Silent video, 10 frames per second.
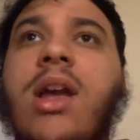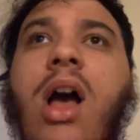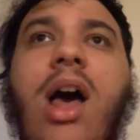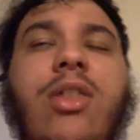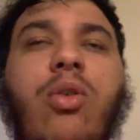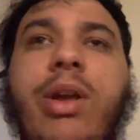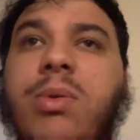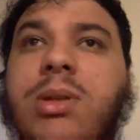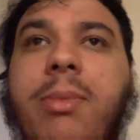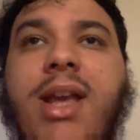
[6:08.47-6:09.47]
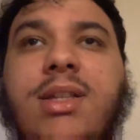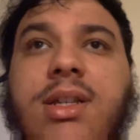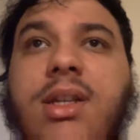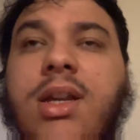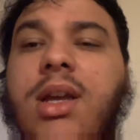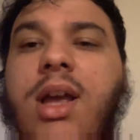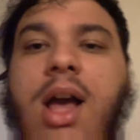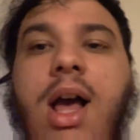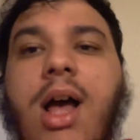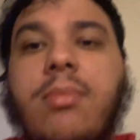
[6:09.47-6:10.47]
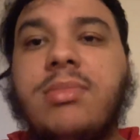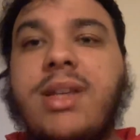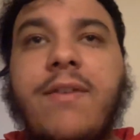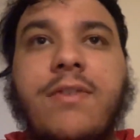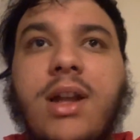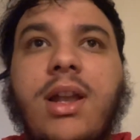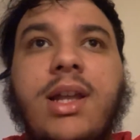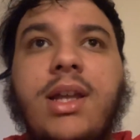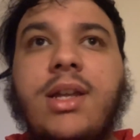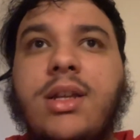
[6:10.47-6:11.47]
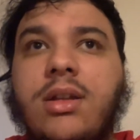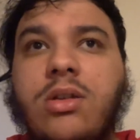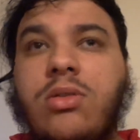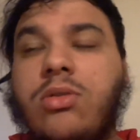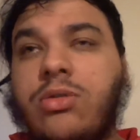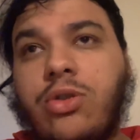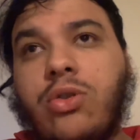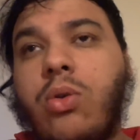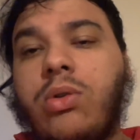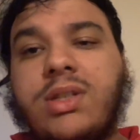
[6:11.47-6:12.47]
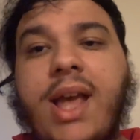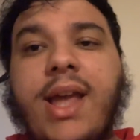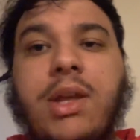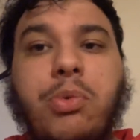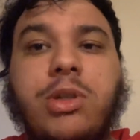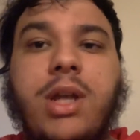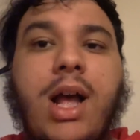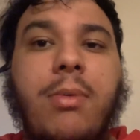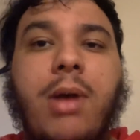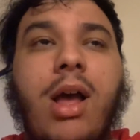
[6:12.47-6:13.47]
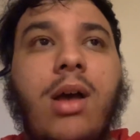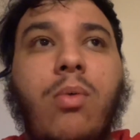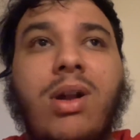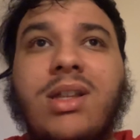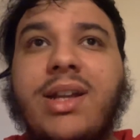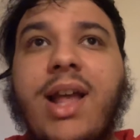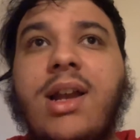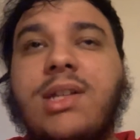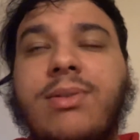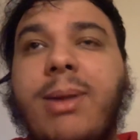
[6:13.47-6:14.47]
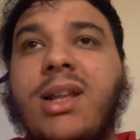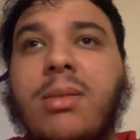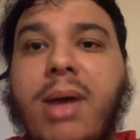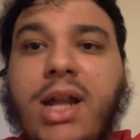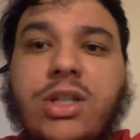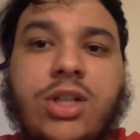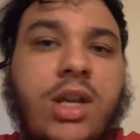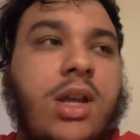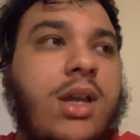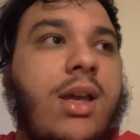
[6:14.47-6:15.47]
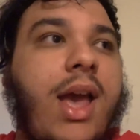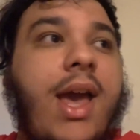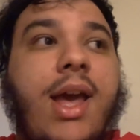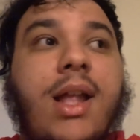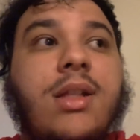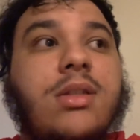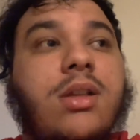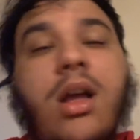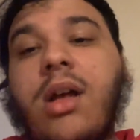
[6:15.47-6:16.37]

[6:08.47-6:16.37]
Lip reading: I thought he was amazing. Definitely, you could say he was one of the candidates for man of the match. And...